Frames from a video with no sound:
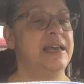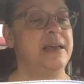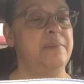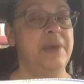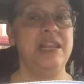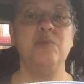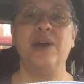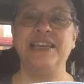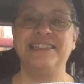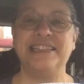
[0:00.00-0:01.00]
Many
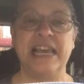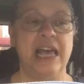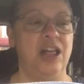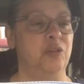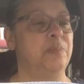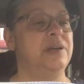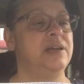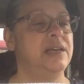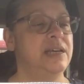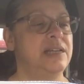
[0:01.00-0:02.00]
ways to help.
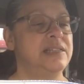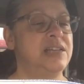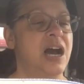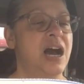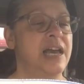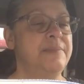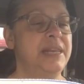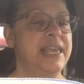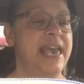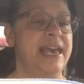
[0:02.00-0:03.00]
Time
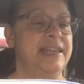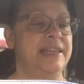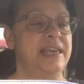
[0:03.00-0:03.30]
and again,